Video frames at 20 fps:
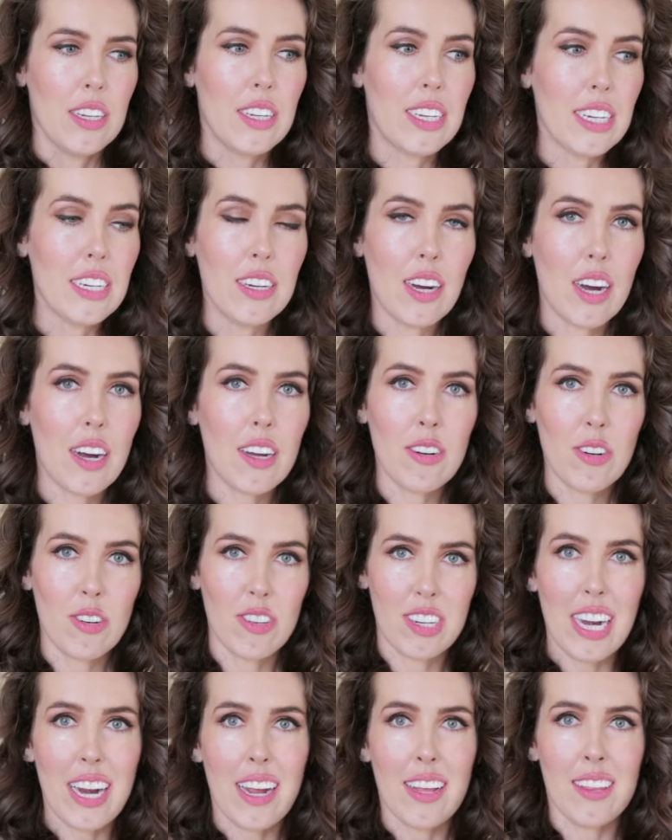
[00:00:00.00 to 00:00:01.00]
did not
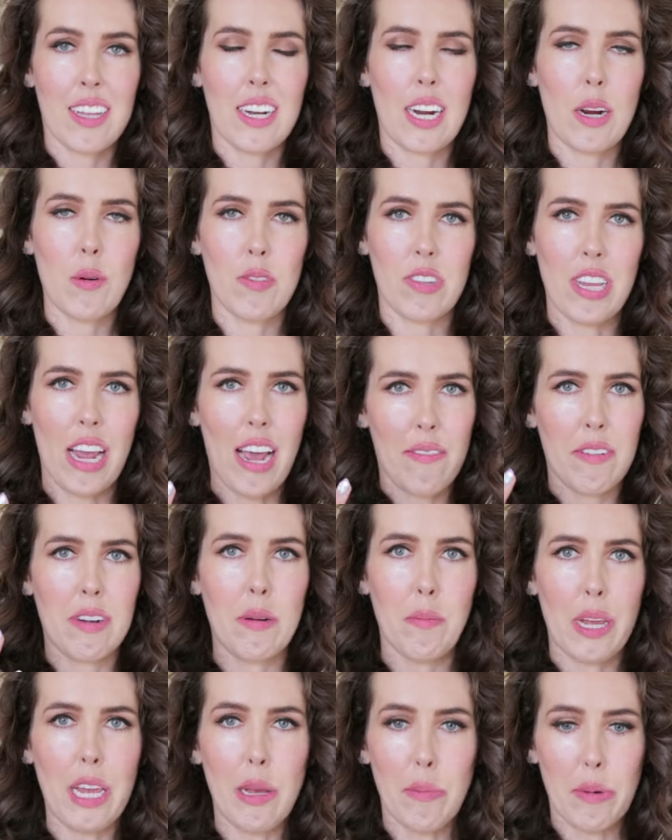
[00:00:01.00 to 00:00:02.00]
understand that I was
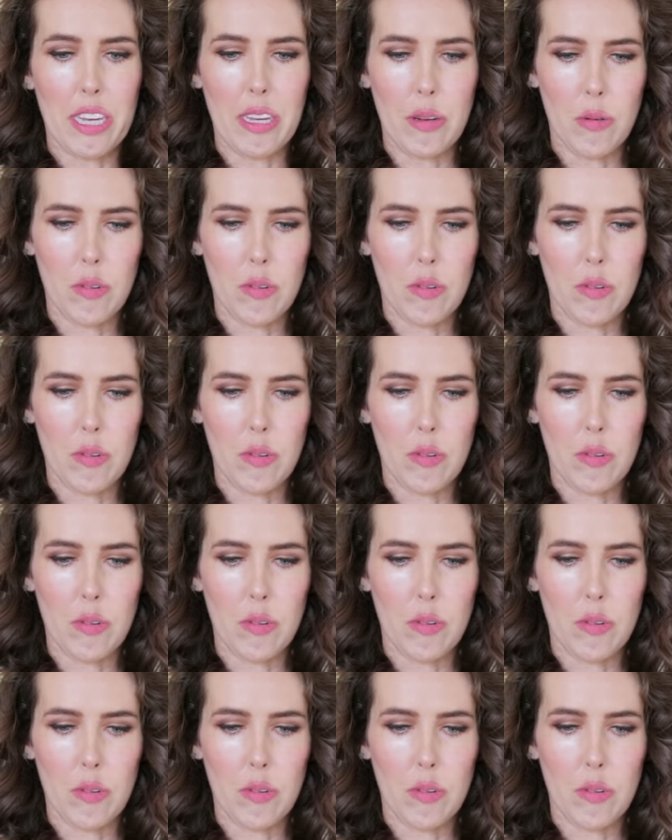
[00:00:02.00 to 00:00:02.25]
having a baby.